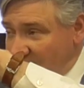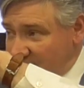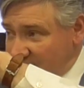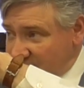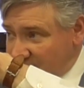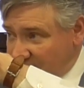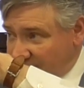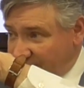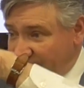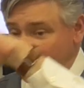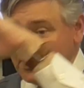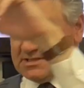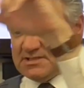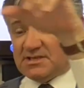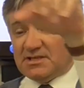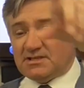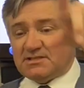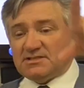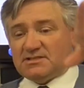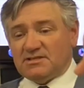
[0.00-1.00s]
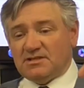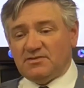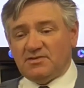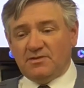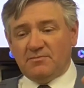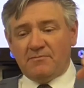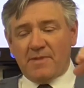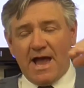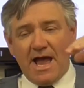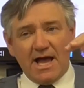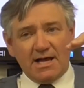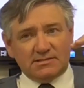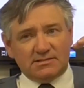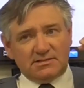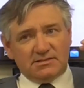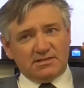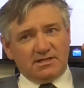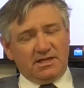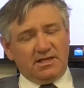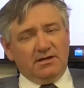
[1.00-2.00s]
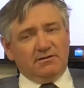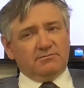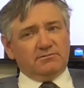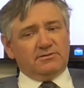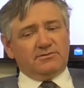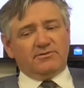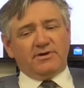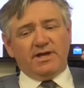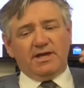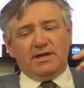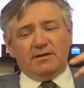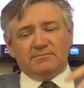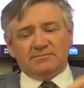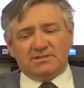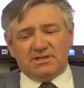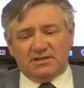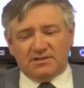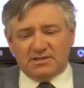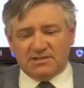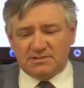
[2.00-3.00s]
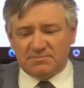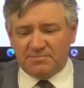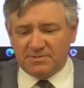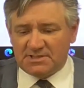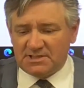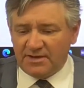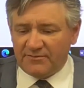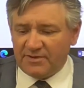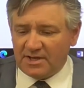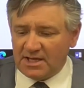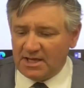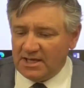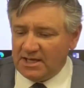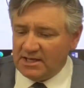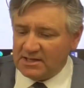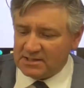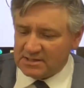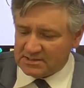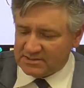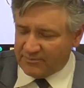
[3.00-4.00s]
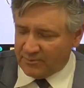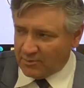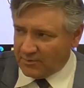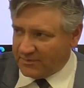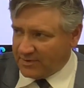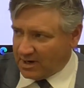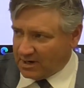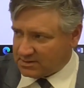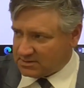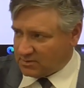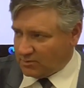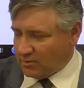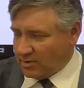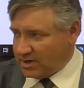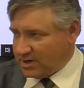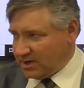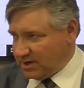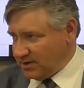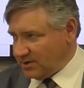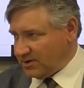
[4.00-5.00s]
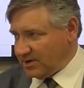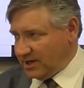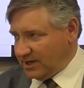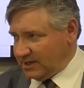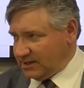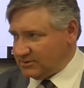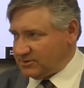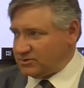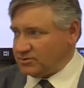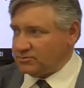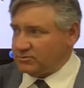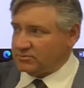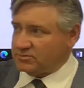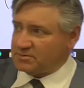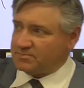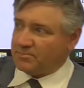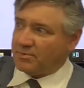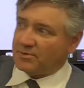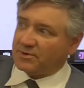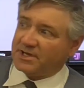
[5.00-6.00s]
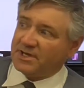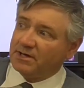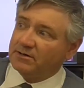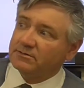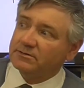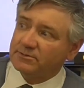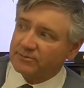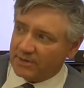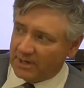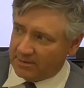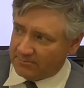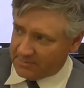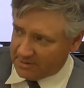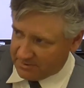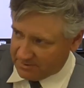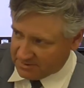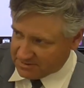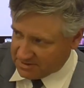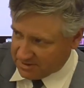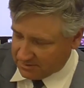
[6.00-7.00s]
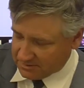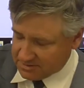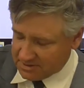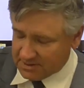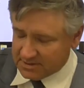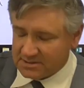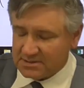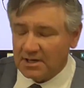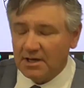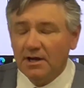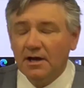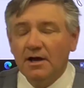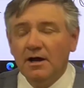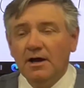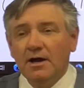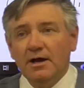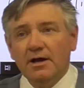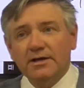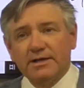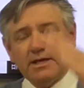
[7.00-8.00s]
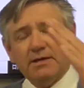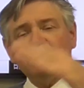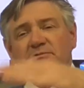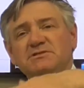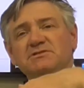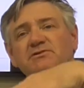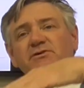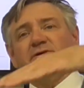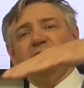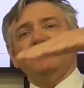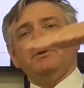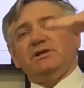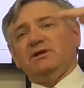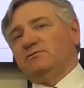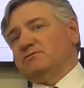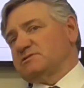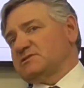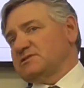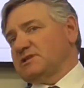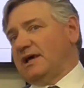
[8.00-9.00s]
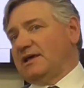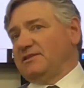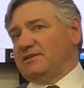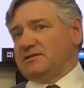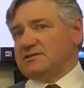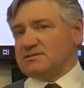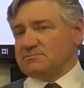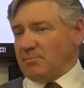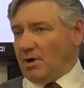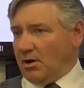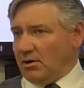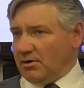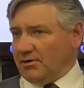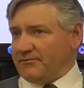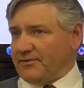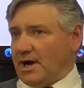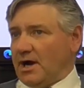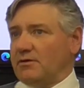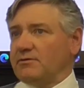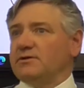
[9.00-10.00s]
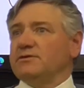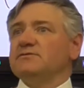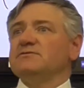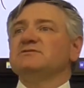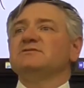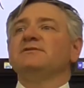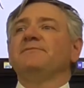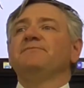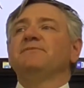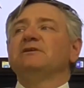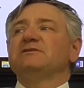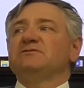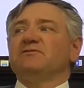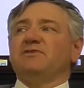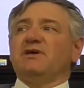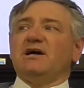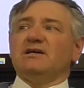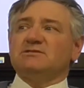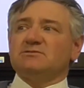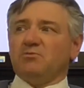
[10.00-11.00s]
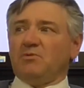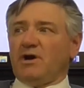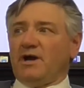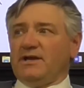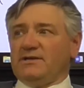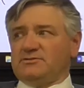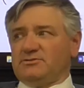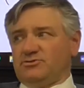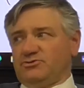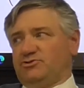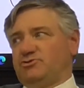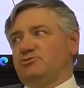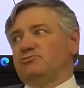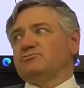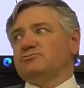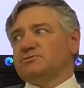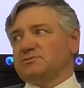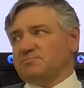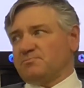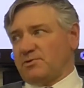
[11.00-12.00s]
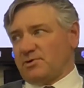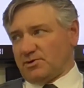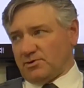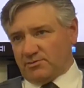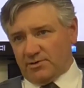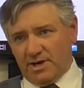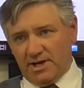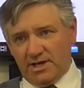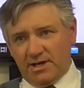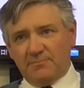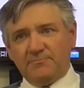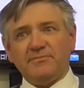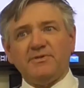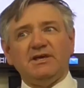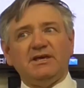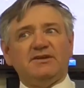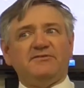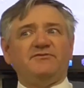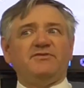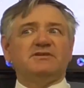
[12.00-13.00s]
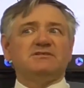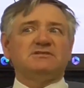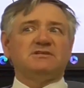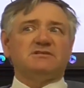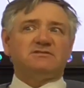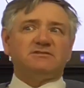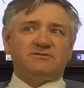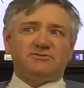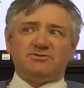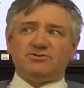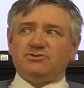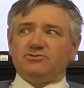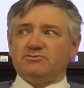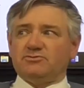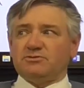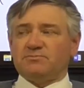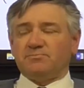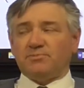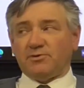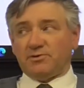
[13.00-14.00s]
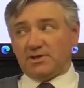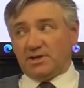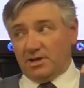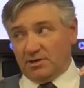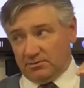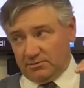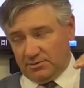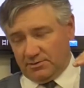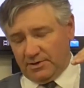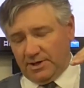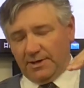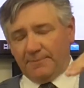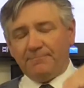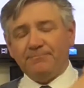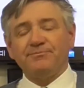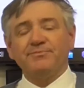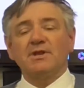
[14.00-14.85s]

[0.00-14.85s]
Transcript: lecture in physics, the mass is in kilograms and the specific heat is 4,180 joules per kilogram degree Celsius. Chemistry, we deal with slightly smaller values, so that's why it's joules per gram. In physics, it's joules per kilogram.